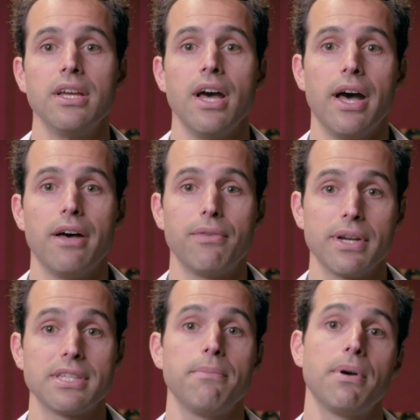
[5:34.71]
For
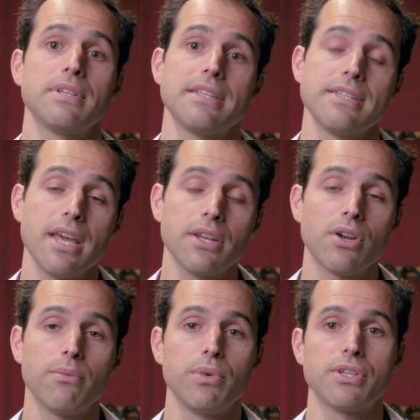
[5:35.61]
example, that snare
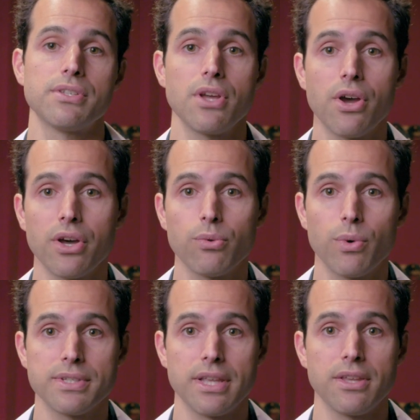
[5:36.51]
drum we just heard
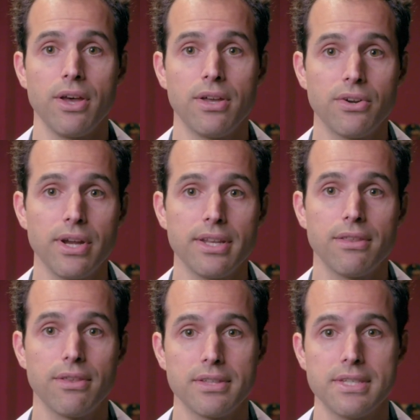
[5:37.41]
was at
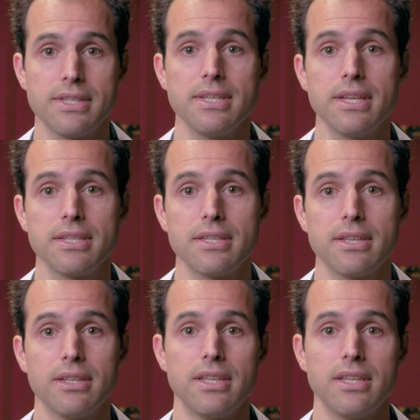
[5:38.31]
136